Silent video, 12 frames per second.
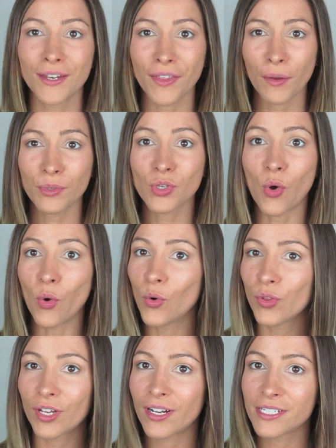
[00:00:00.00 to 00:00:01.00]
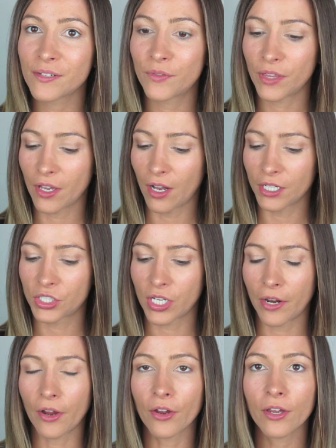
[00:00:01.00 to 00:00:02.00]
Now that was all that I did for the
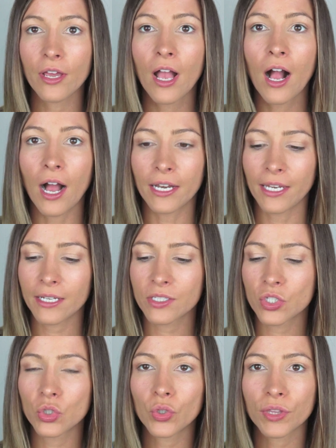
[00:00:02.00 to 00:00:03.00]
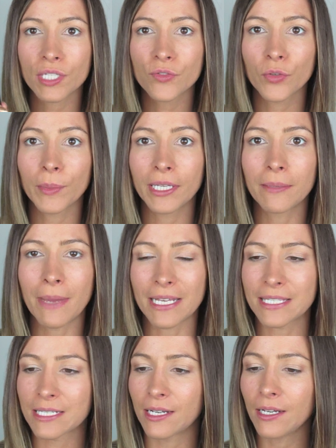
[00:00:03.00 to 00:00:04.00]
eyeshadow. I next took this from
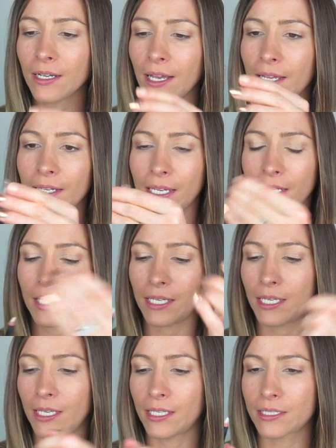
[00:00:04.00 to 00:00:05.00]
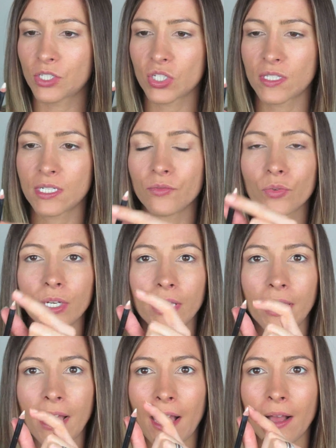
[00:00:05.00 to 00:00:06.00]
Illamasqua, and it is just a
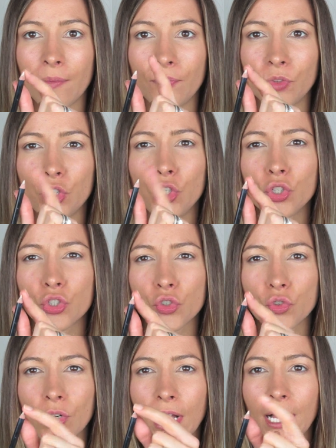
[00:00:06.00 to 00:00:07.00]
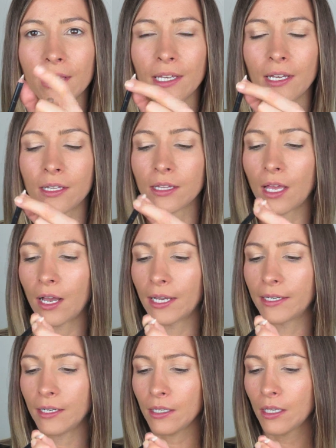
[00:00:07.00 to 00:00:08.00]
really neutral colour
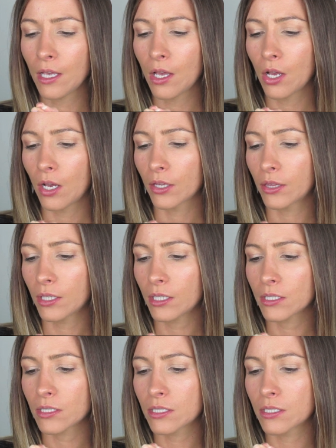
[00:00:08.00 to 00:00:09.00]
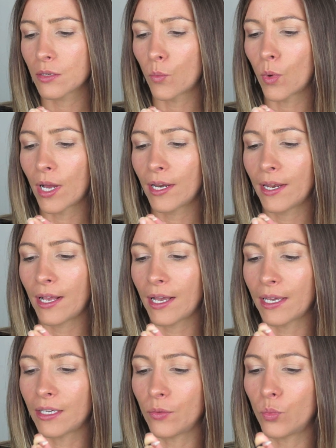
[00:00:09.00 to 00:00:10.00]
liner. I think it's
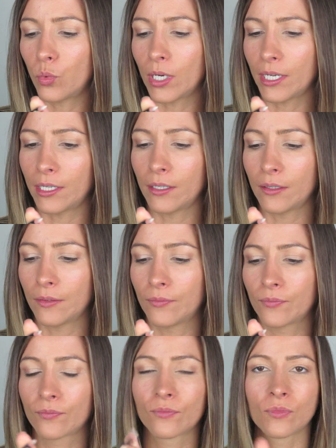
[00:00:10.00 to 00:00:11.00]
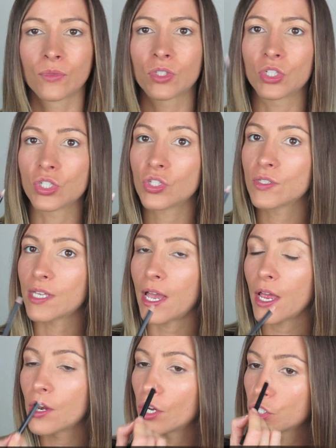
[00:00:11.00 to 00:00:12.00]
1A1. So just use
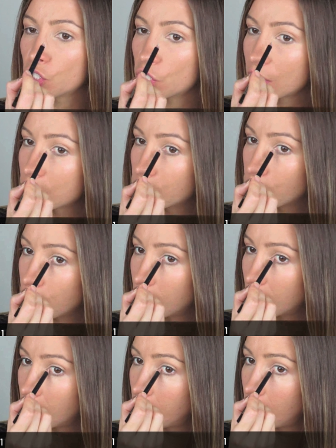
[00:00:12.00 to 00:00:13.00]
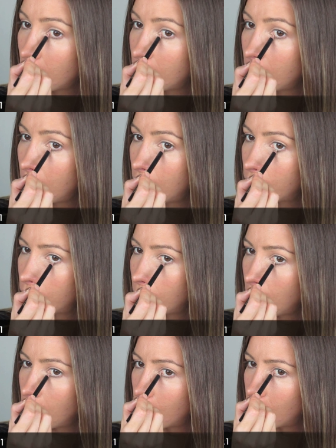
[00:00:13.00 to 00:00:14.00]
that, and I just ring the bottom of
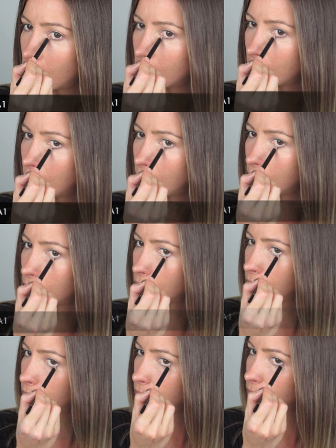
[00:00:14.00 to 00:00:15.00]
my waterline.